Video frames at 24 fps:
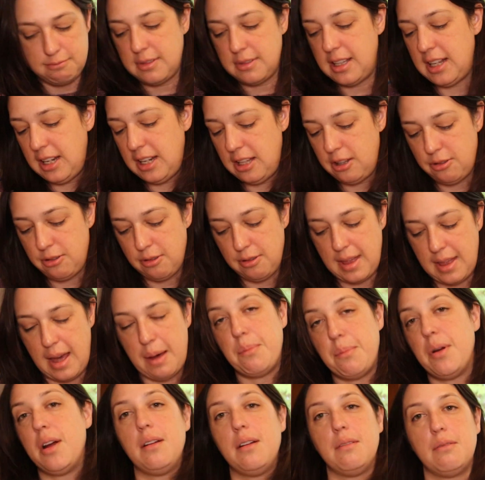getting through
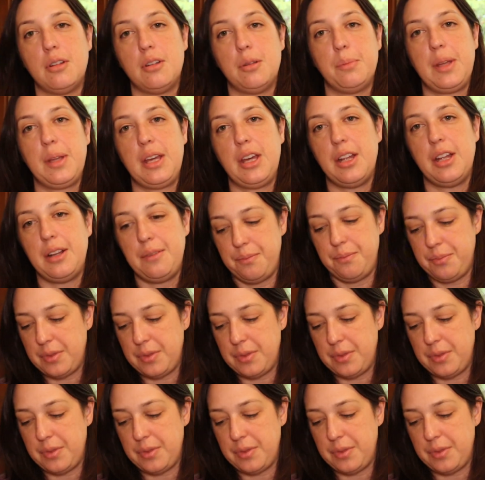that part will be good.